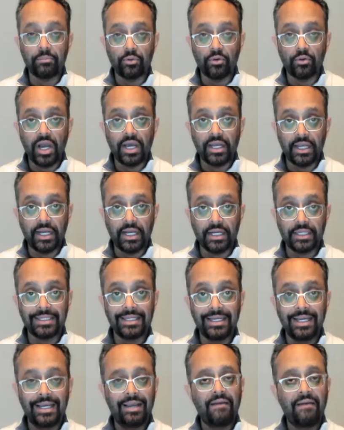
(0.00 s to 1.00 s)
product
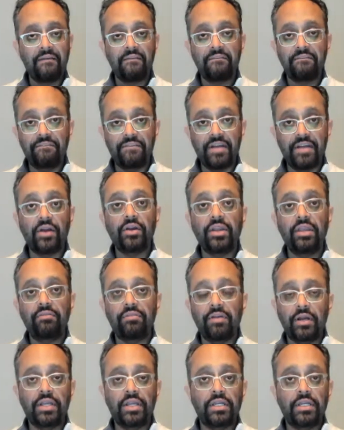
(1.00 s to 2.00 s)
very,
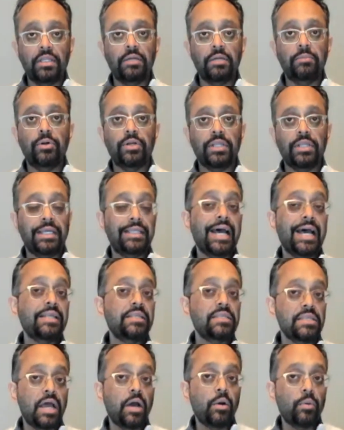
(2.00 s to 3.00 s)
very deliberately. That's
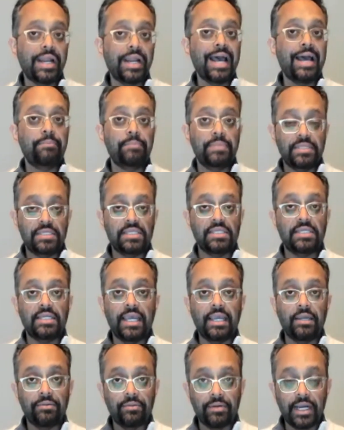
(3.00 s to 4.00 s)
not what happens today,
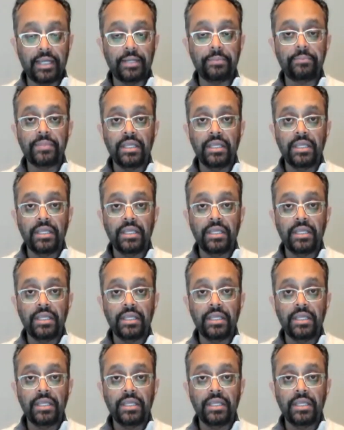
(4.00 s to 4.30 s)
right?